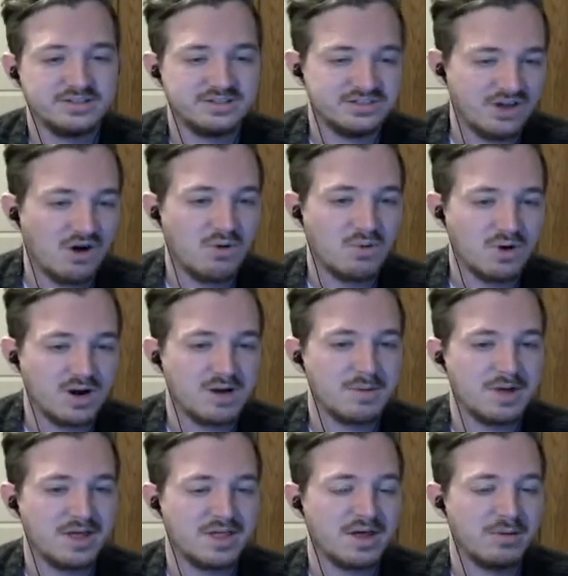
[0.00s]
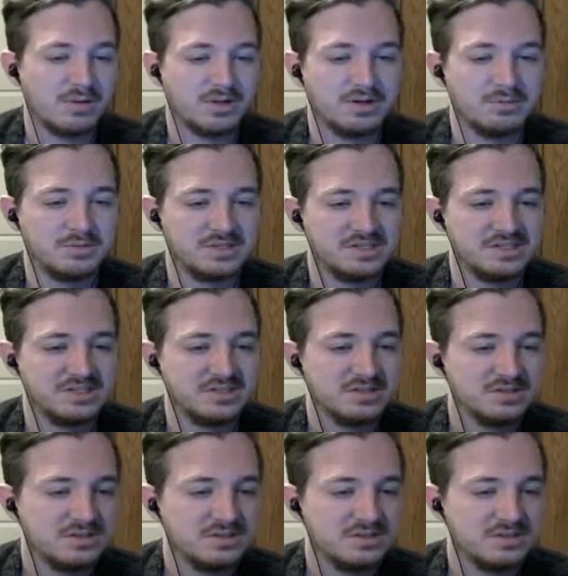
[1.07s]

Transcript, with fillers: Don't worry about that one, little missy.